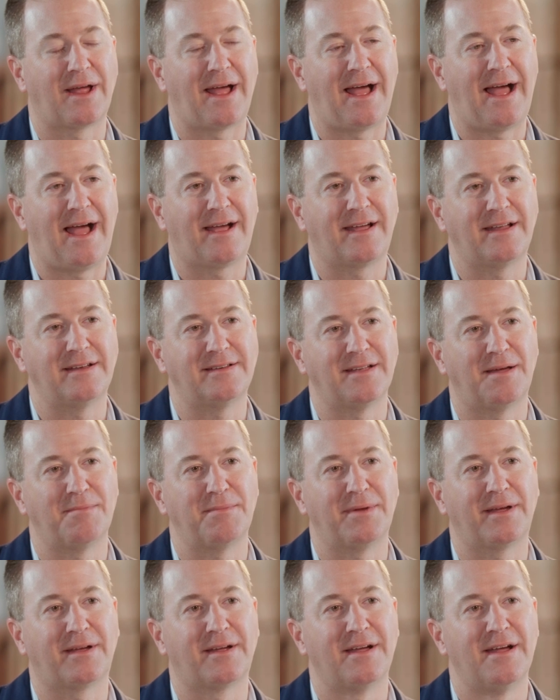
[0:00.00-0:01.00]
of
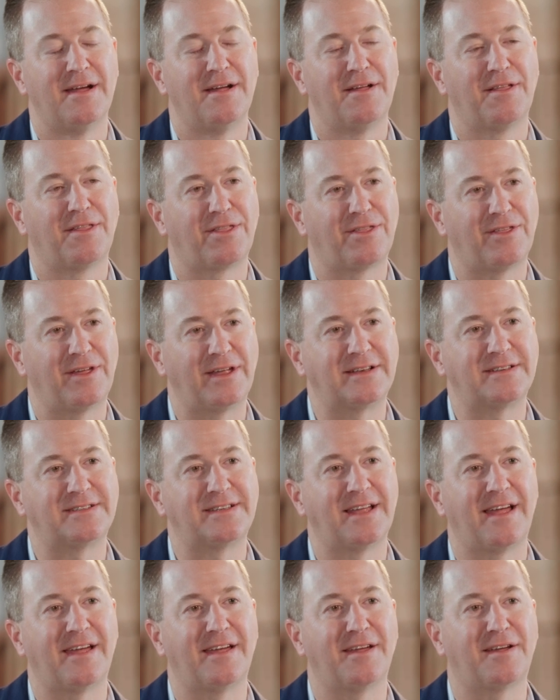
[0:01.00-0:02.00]
academic think
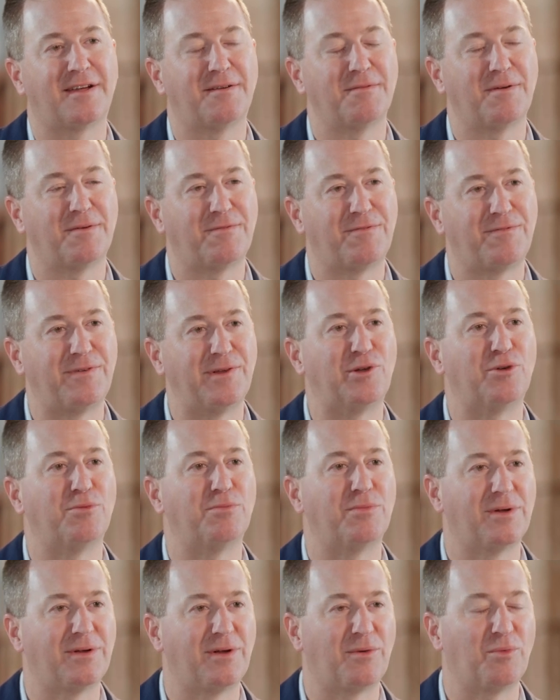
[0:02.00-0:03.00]
tank
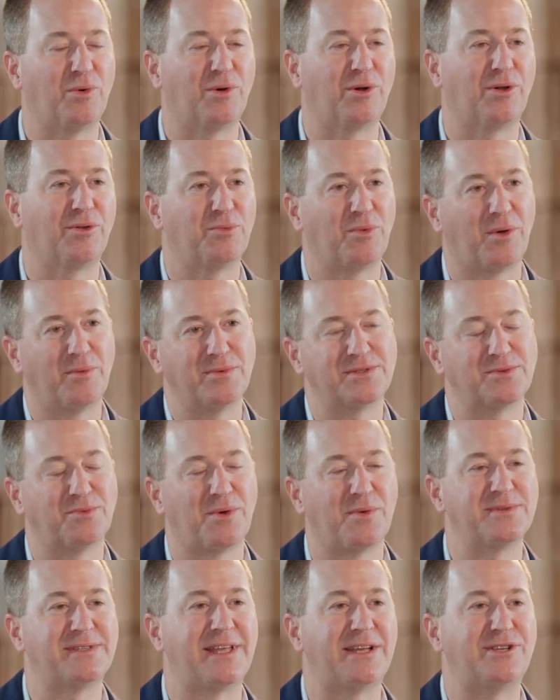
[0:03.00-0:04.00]
film world. What
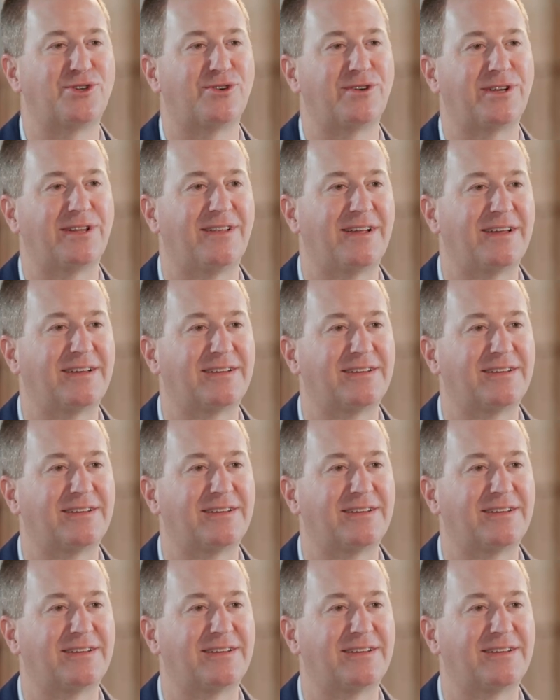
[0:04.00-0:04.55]
was that journey like?